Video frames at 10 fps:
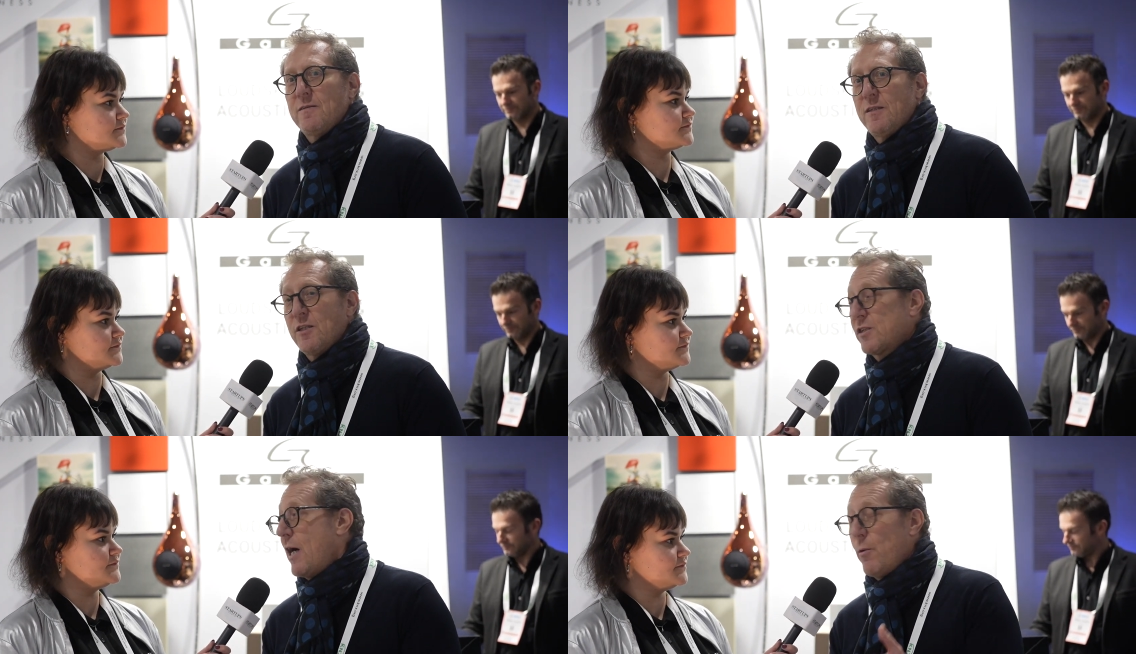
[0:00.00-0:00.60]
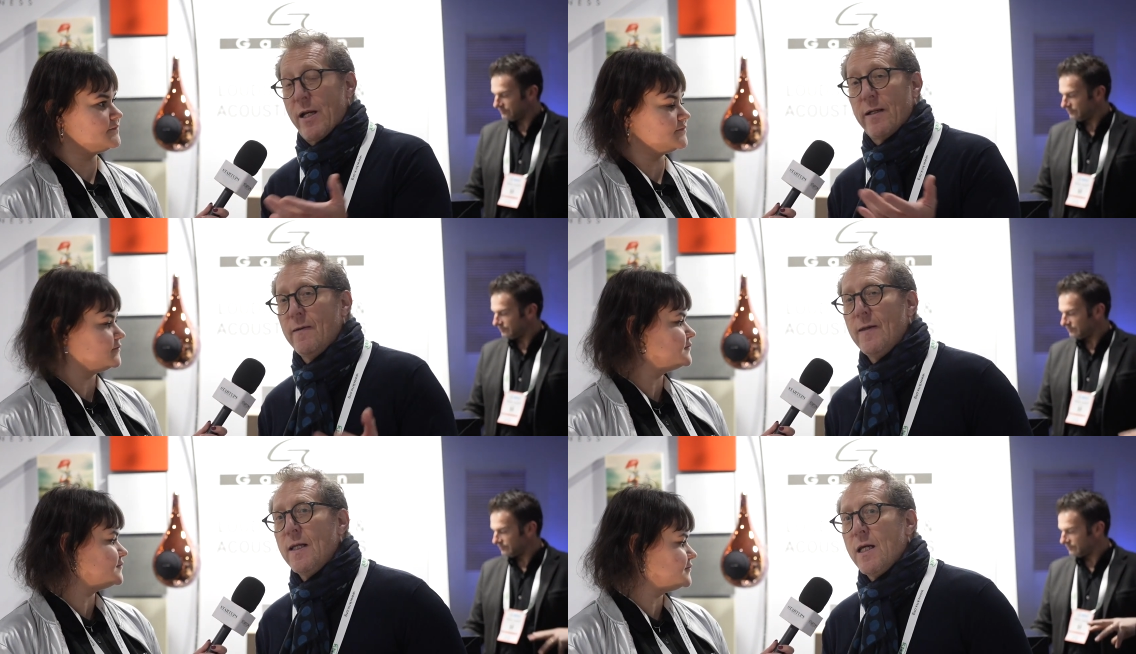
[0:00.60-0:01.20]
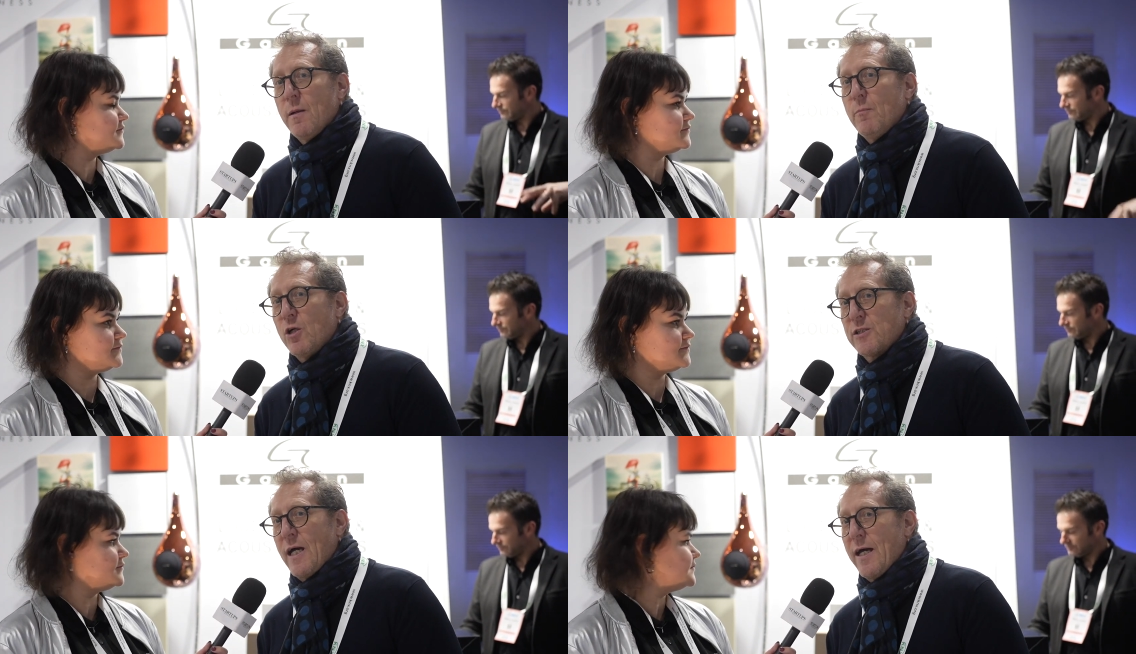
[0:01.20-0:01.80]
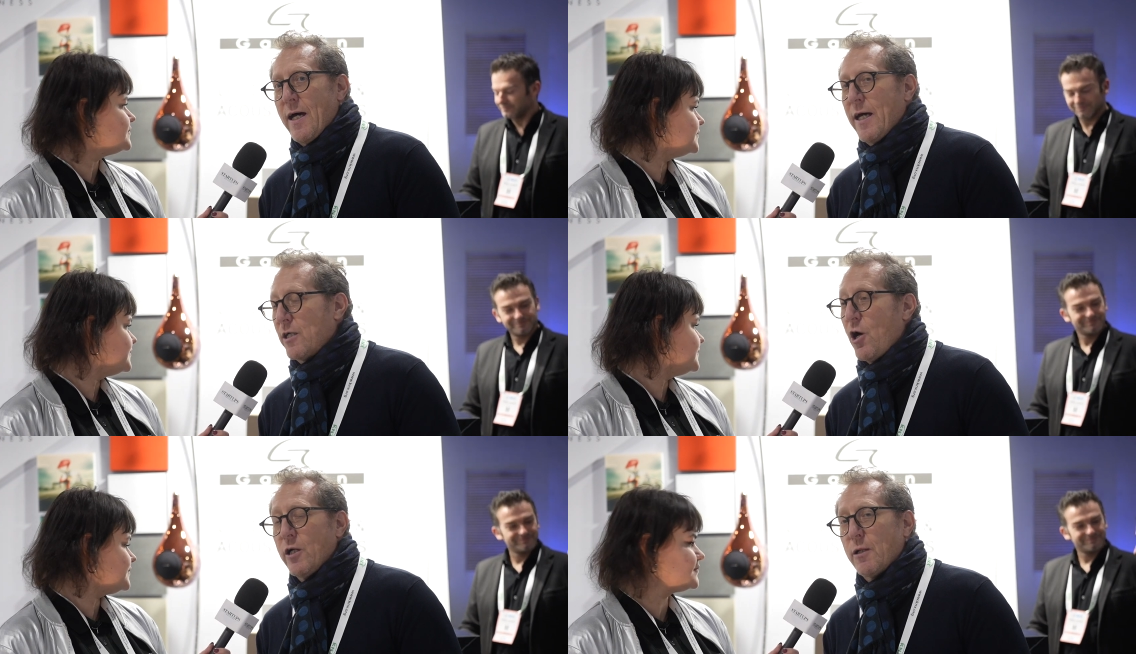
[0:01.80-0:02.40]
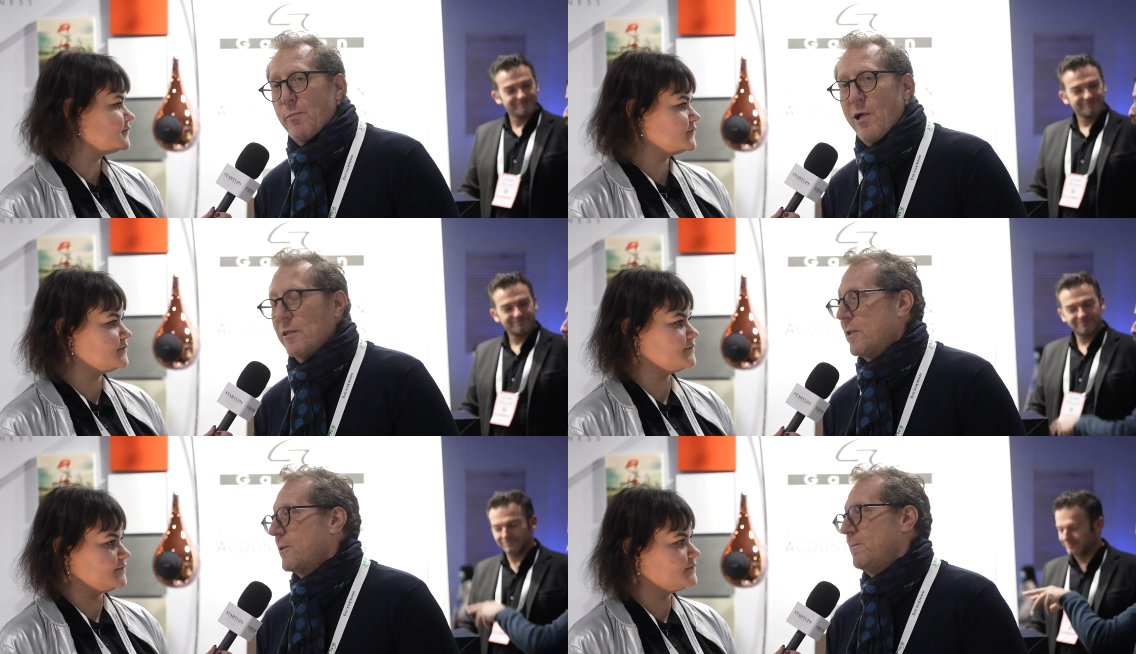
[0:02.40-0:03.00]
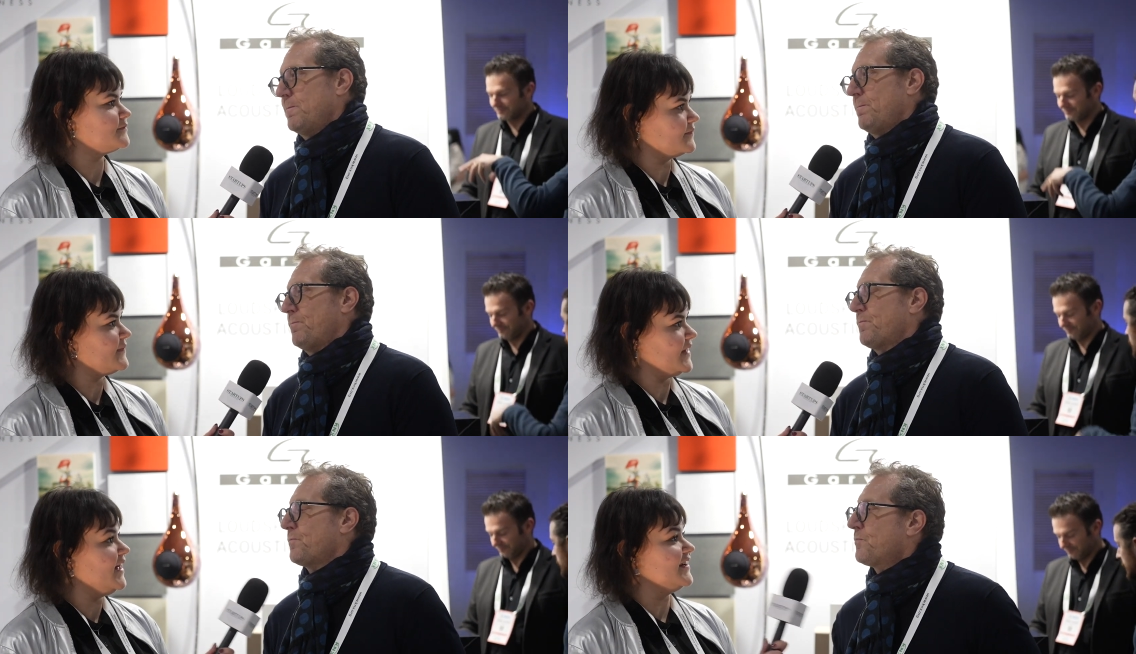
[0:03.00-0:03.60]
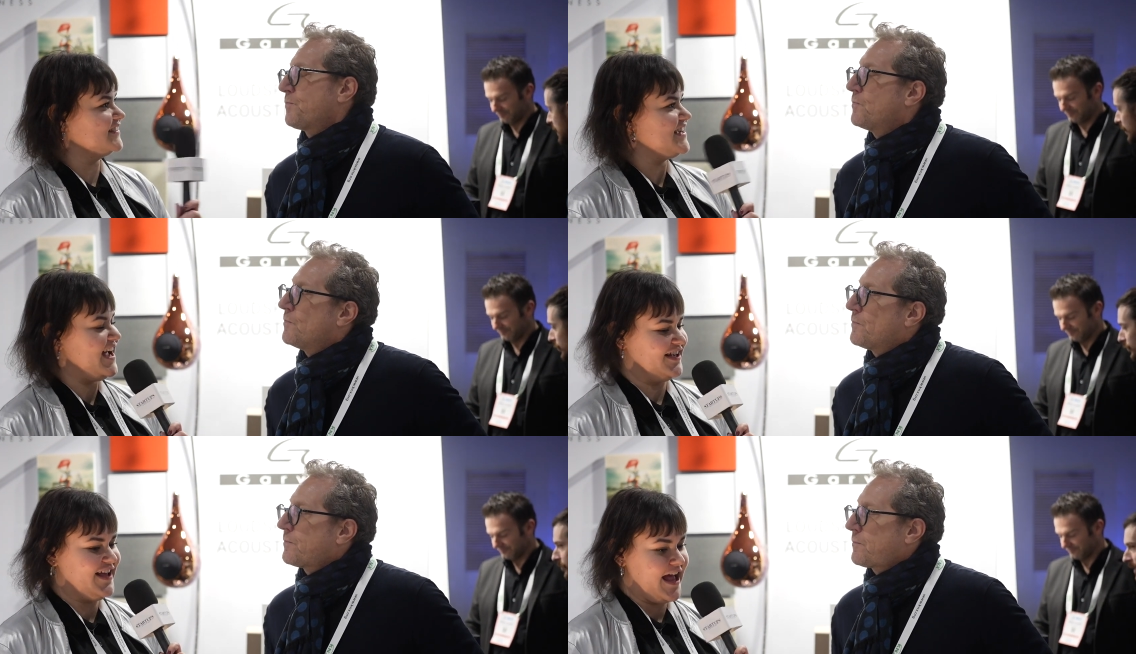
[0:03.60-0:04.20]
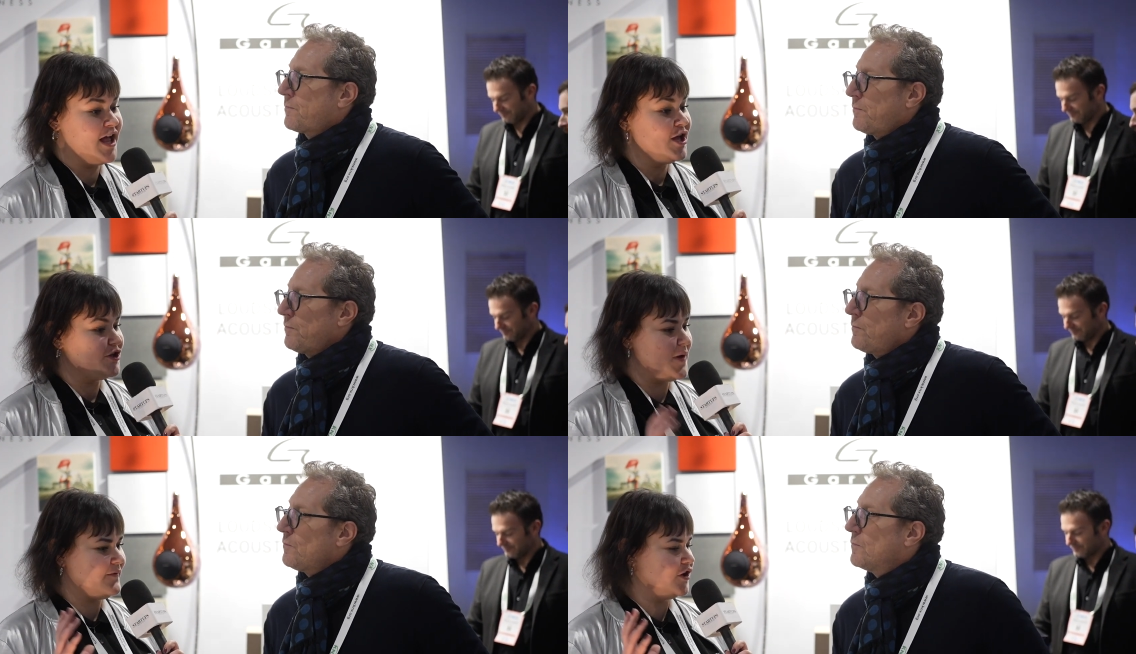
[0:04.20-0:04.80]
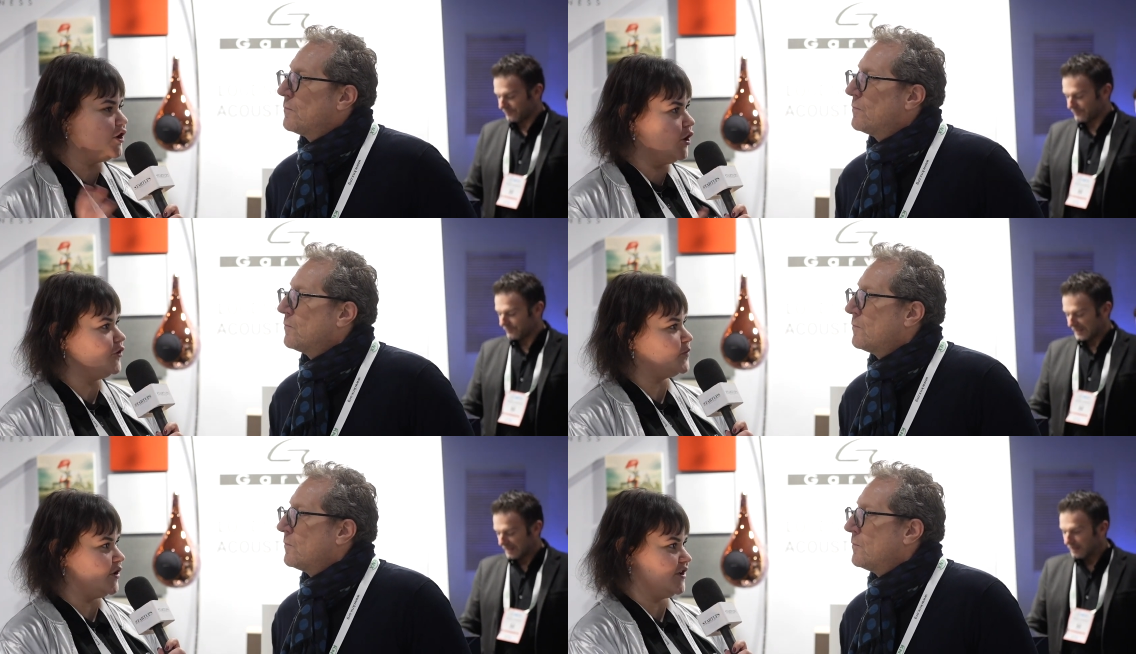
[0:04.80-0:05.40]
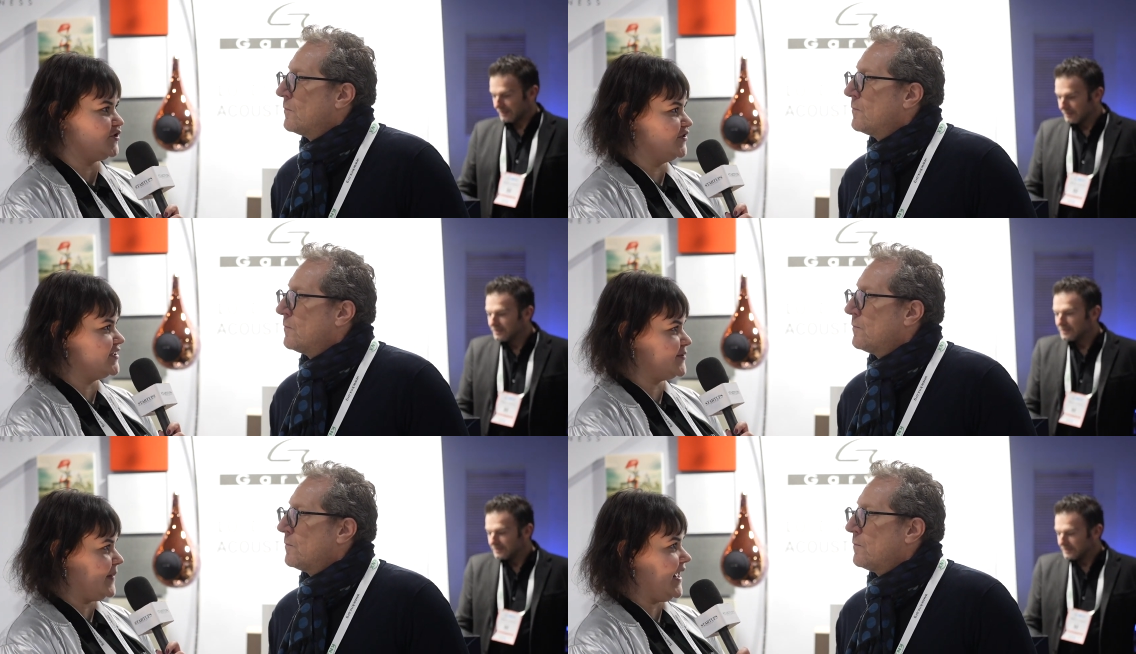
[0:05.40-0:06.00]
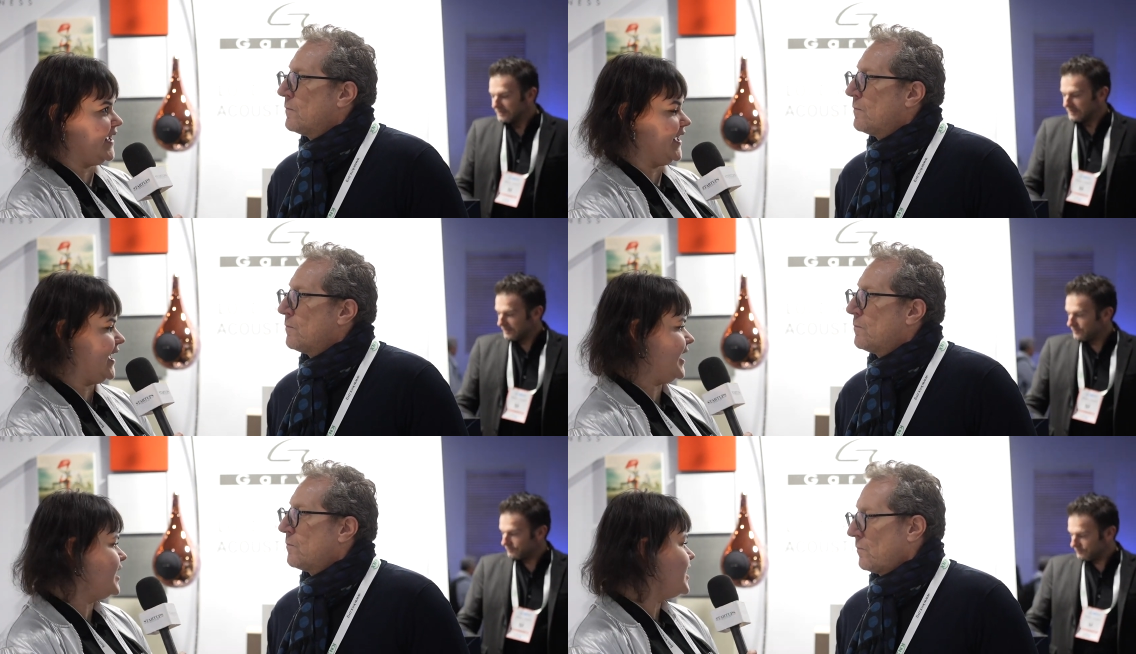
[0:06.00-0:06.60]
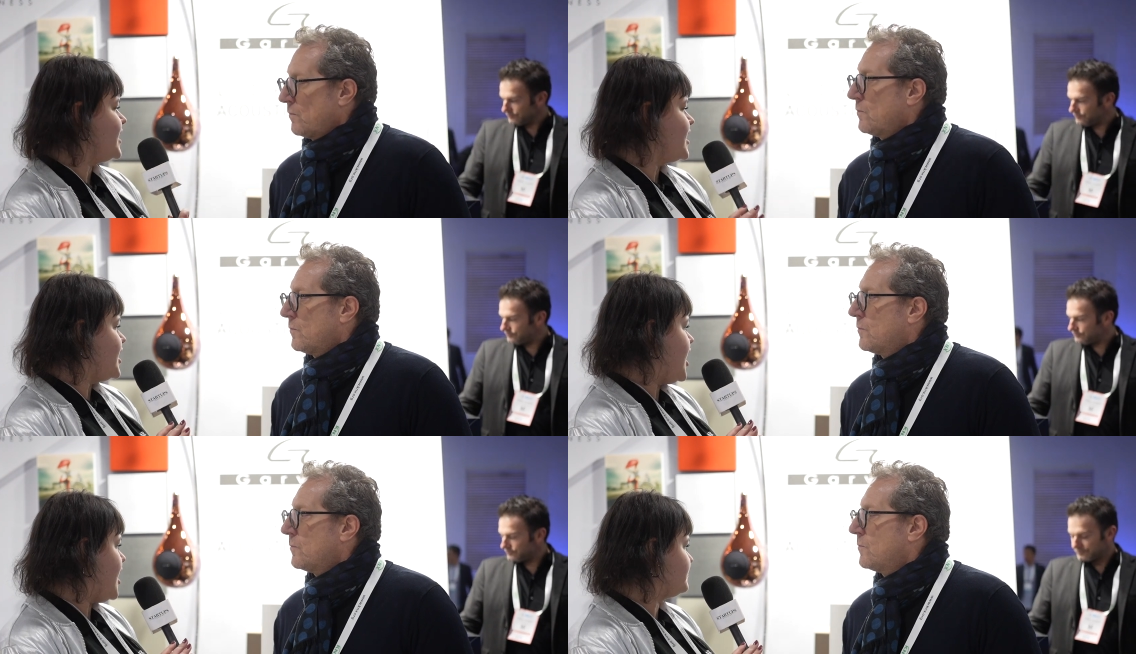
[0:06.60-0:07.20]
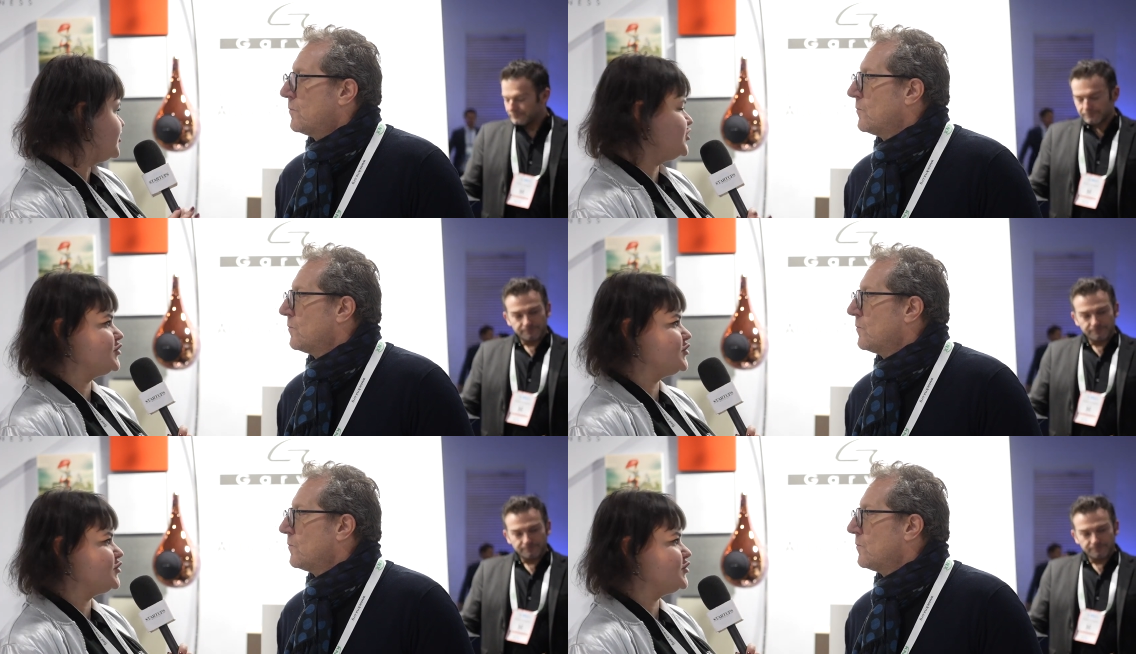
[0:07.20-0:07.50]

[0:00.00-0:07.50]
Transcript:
Speaker 1: This is our most iconic product.
Speaker 2: Okay, yeah. You have a lot of products on display here. Um, could you